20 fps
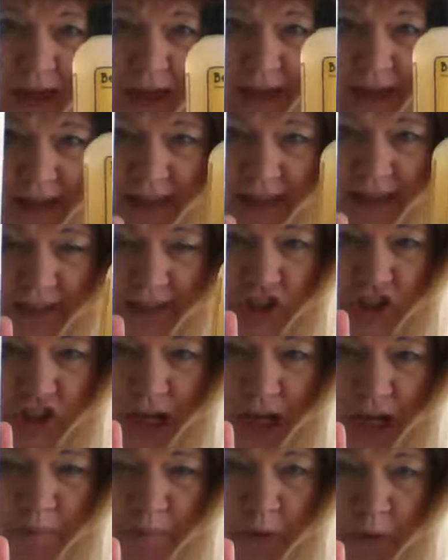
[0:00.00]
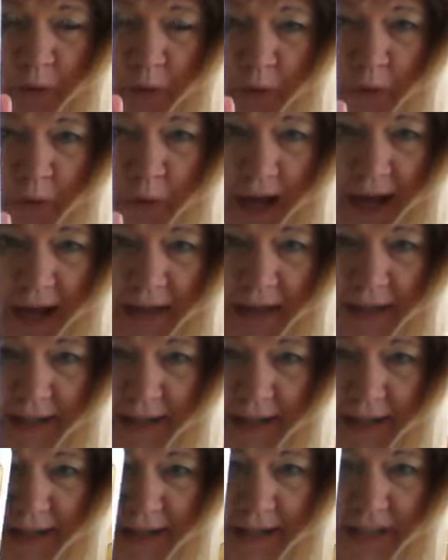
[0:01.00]
it's the shampoo and the
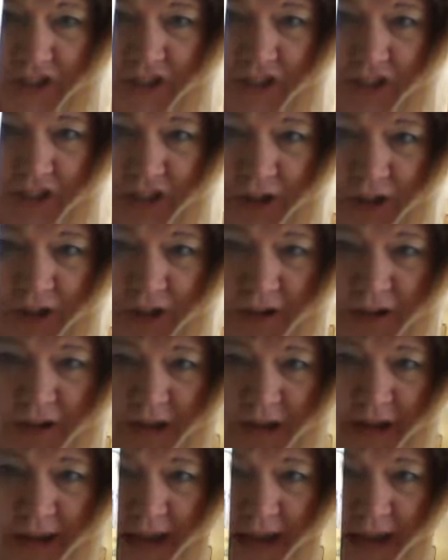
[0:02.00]
conditioner,